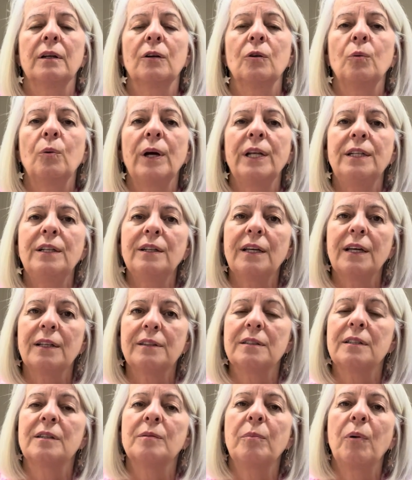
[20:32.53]
When you get
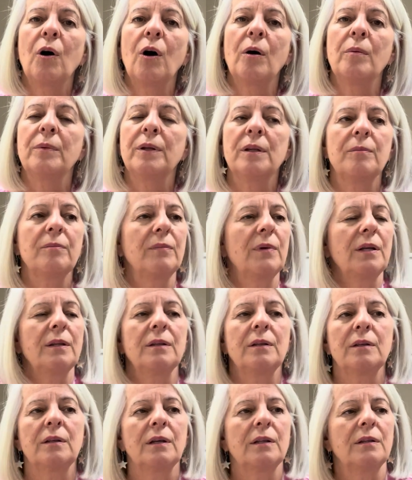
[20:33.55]
to the bottom and
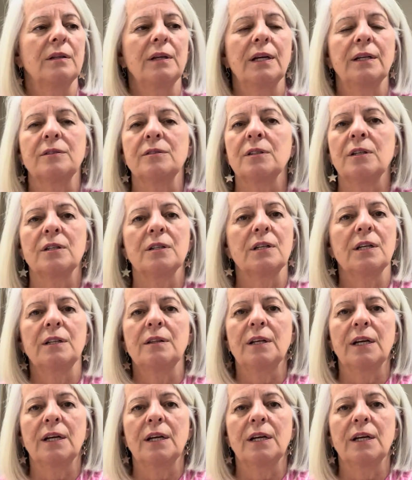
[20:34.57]
the anxiety and